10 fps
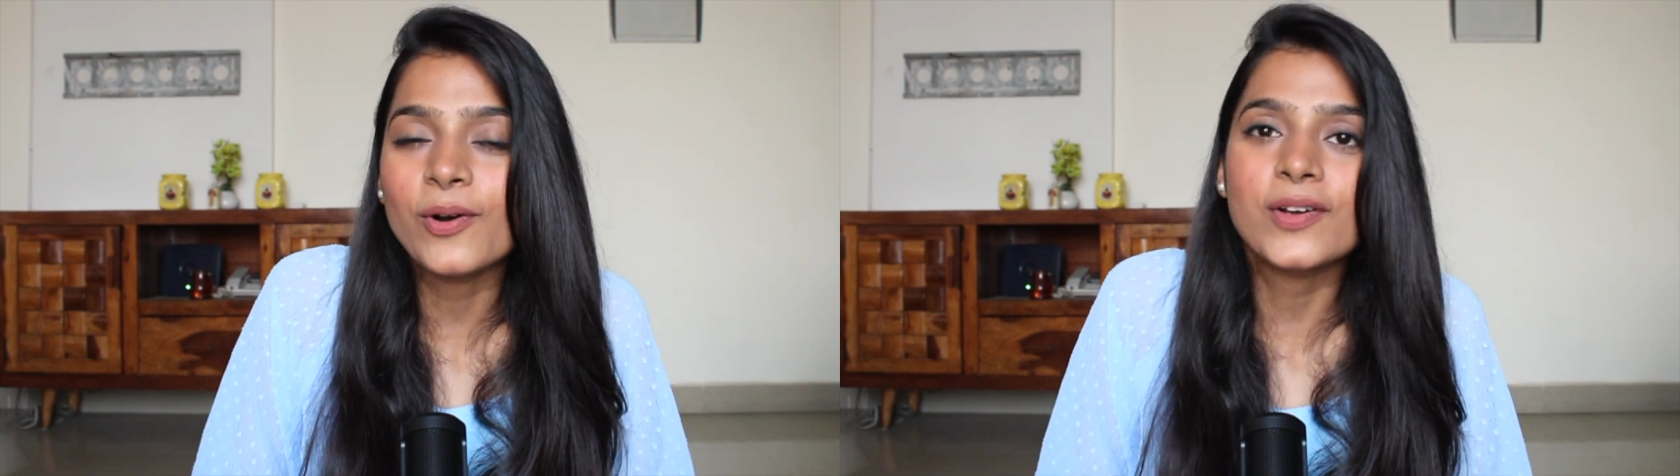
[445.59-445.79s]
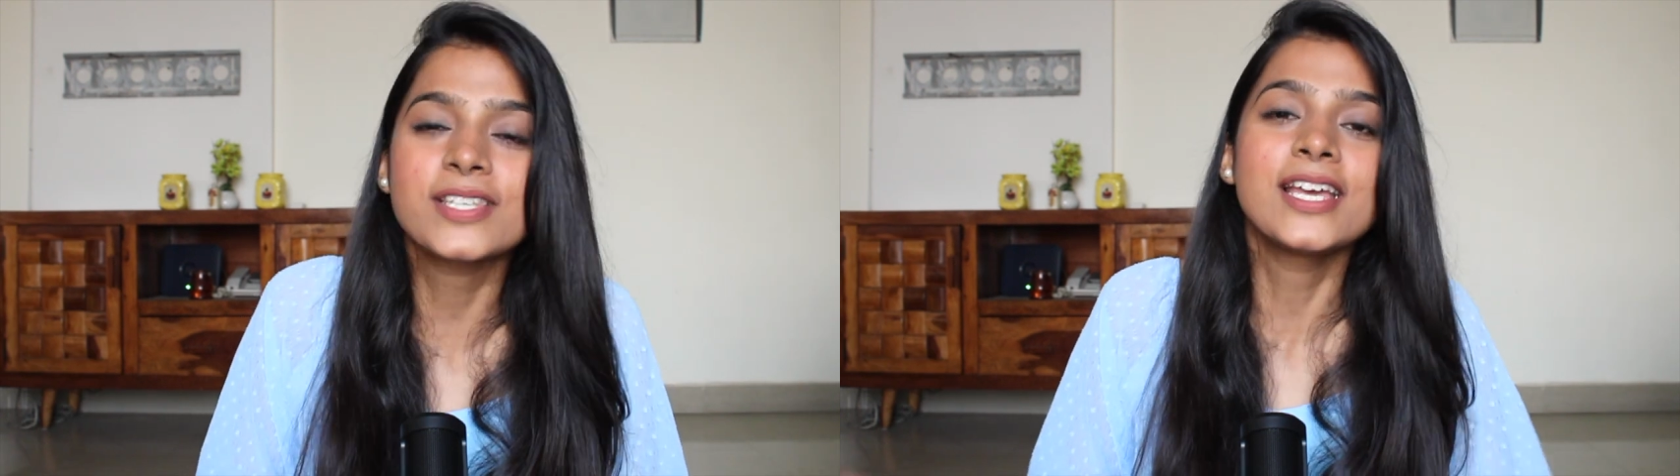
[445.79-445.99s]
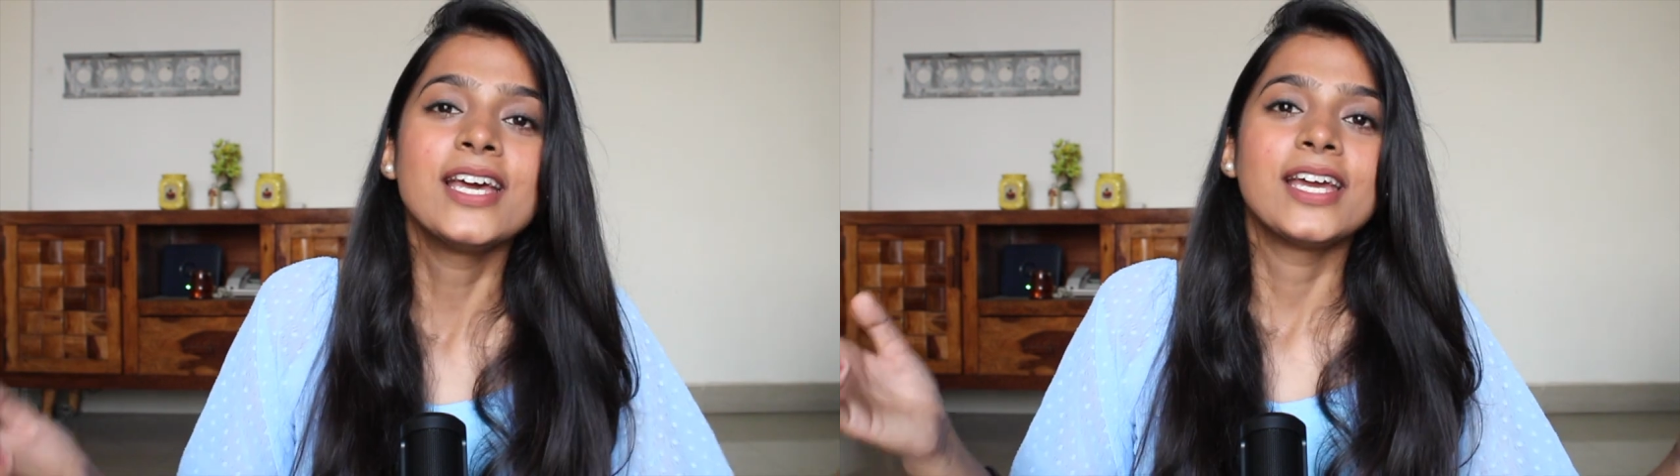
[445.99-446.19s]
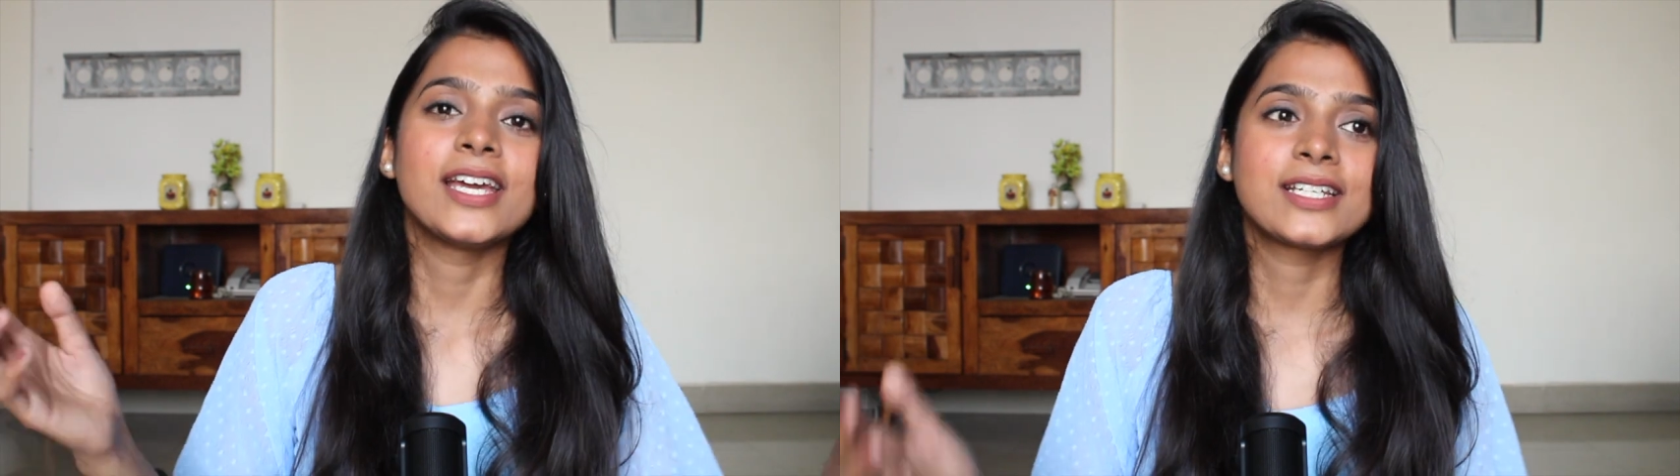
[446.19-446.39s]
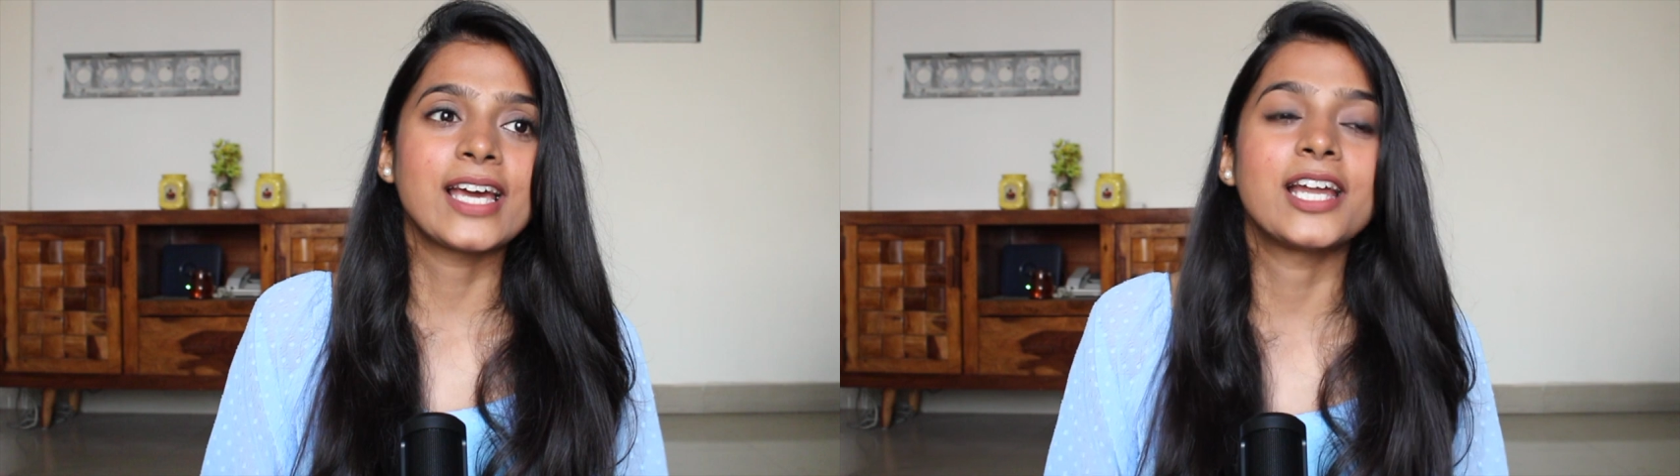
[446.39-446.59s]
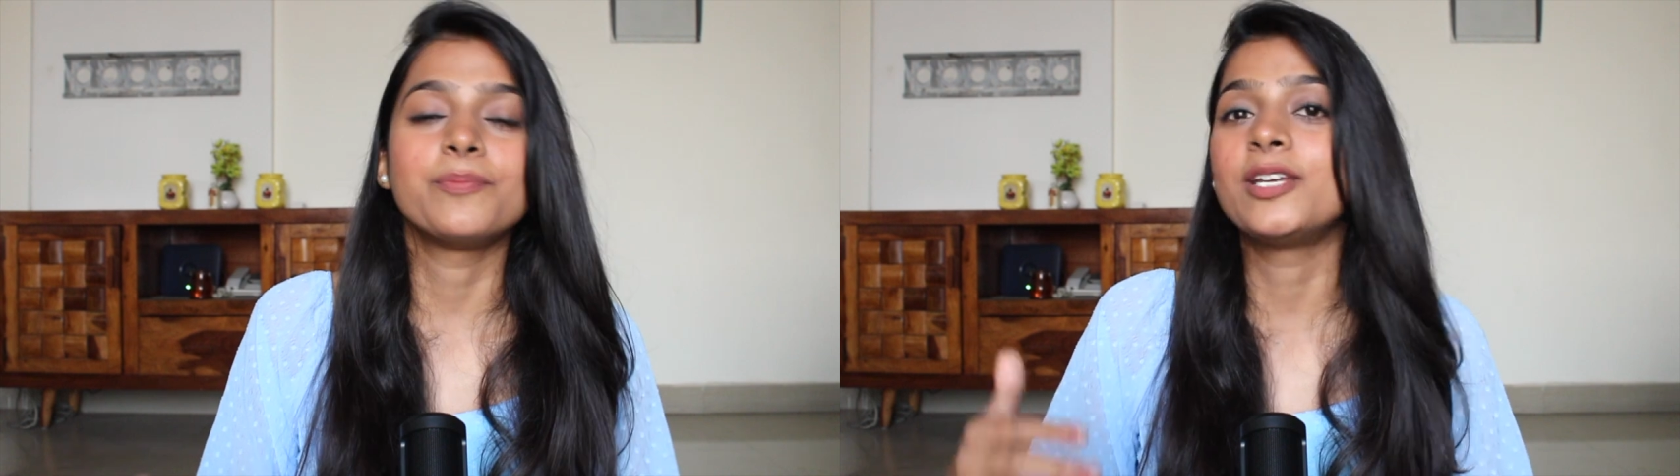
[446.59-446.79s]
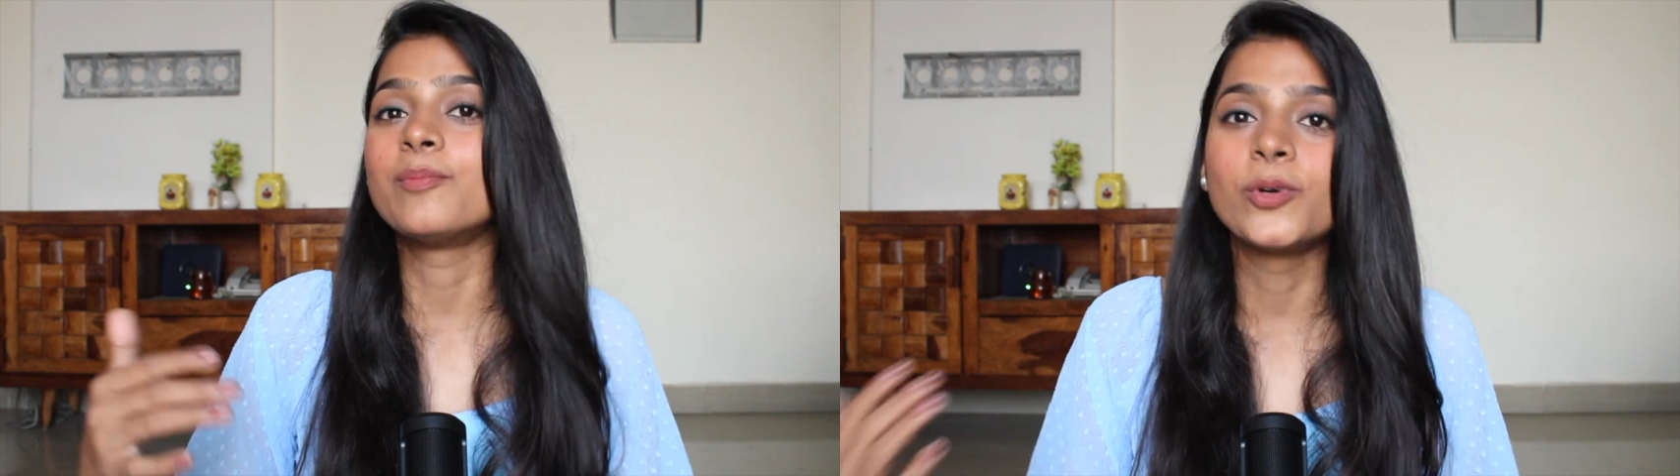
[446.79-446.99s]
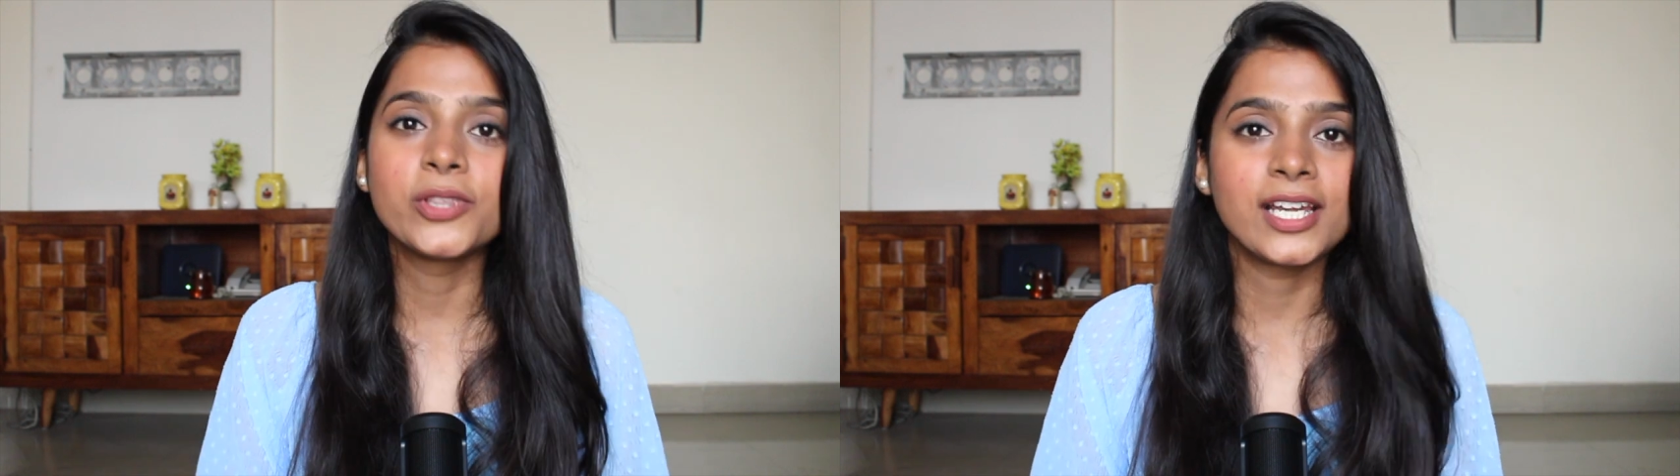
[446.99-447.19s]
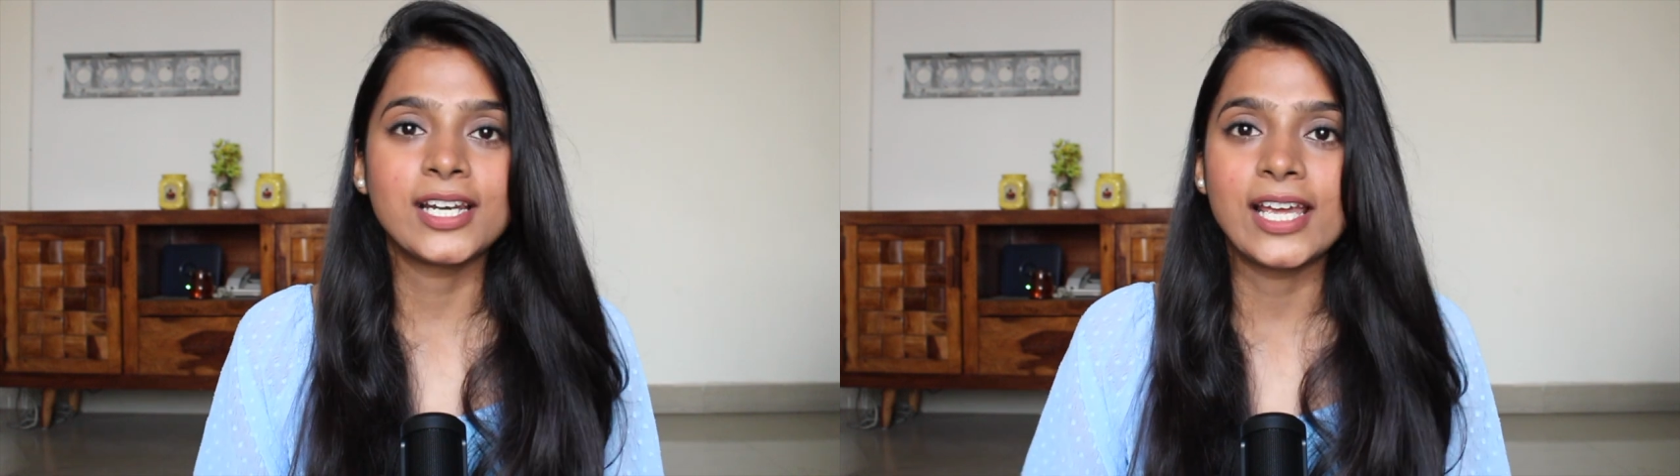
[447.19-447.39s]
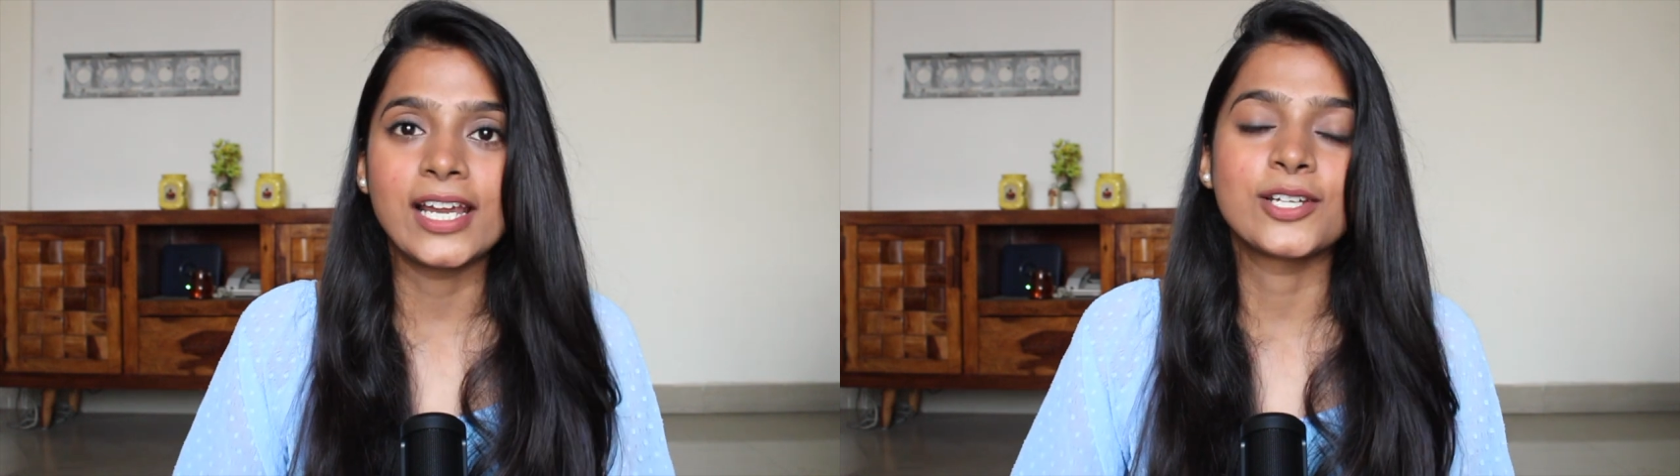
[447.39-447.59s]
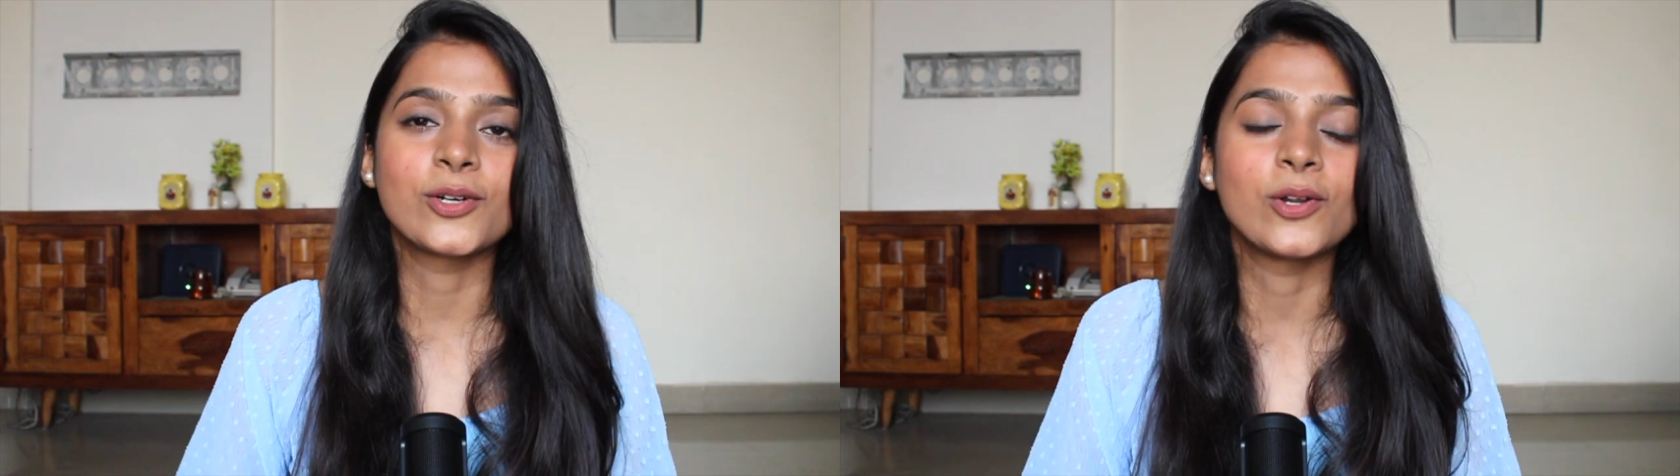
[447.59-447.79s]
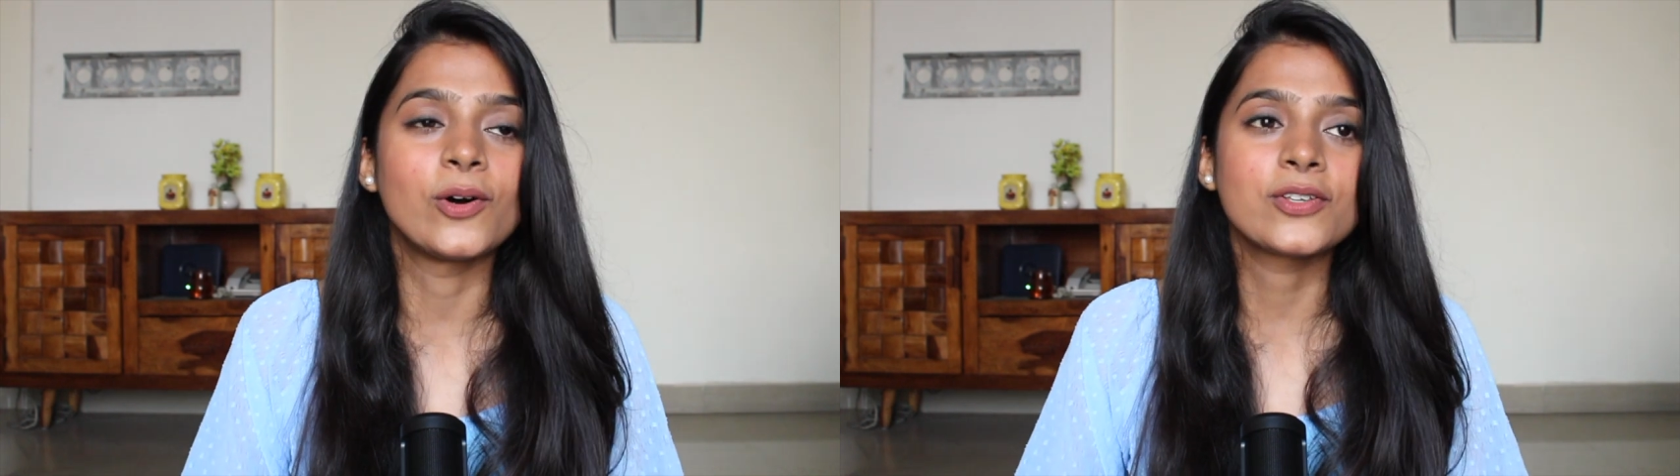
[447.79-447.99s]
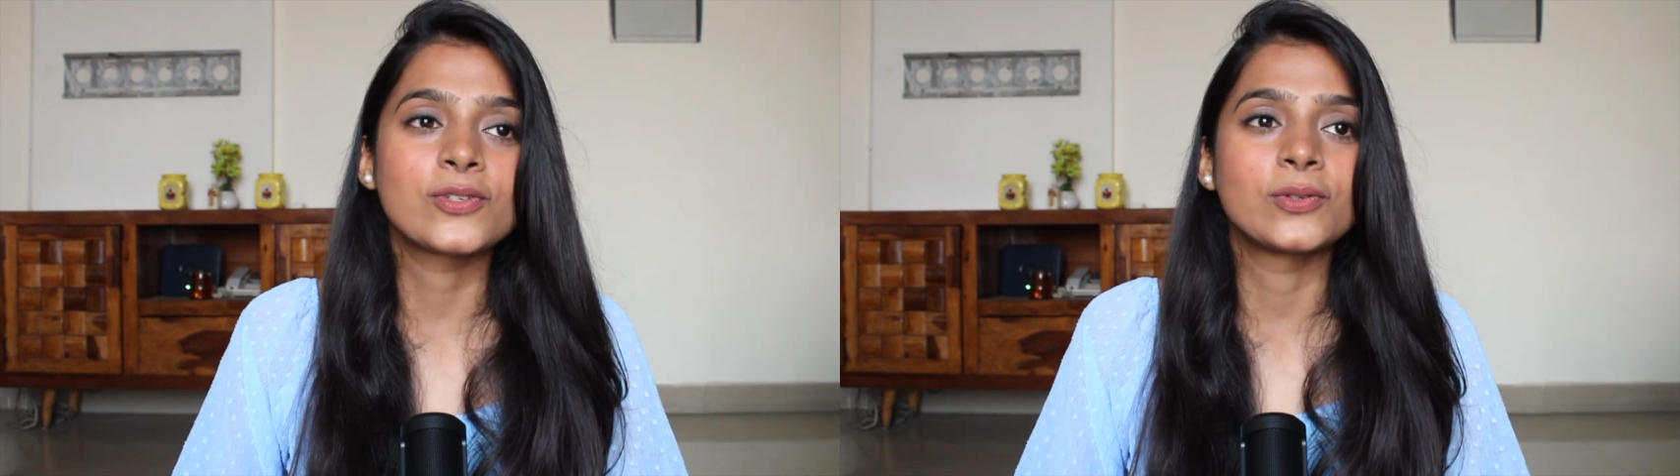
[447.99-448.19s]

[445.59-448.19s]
course it had been more than 8 o'clock,